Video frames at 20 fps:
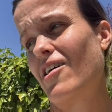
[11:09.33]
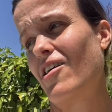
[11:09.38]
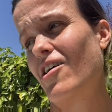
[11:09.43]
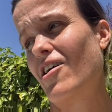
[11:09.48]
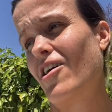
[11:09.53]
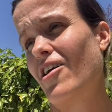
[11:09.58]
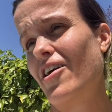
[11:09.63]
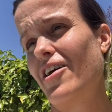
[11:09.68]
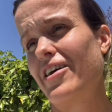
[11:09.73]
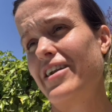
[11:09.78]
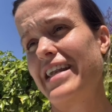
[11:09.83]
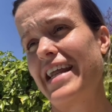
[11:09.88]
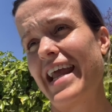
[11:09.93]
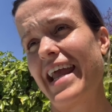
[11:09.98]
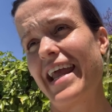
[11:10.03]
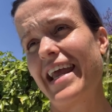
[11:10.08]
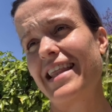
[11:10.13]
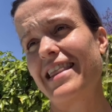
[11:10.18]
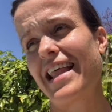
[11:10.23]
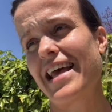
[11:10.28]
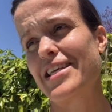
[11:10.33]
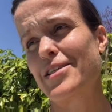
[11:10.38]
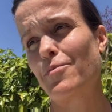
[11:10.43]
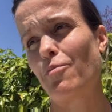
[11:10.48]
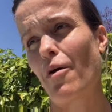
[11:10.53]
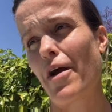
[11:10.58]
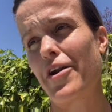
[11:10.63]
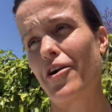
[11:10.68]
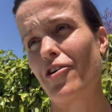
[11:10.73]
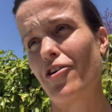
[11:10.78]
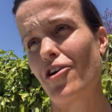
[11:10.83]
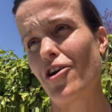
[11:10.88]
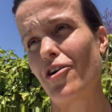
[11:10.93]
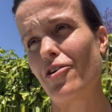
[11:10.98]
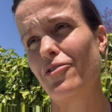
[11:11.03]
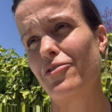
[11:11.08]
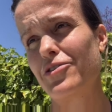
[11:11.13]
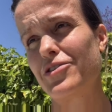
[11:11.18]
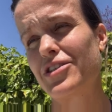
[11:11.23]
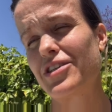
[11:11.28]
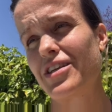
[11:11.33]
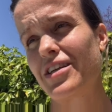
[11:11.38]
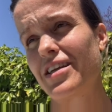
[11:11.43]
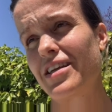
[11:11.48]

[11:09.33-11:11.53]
On a less brighter note,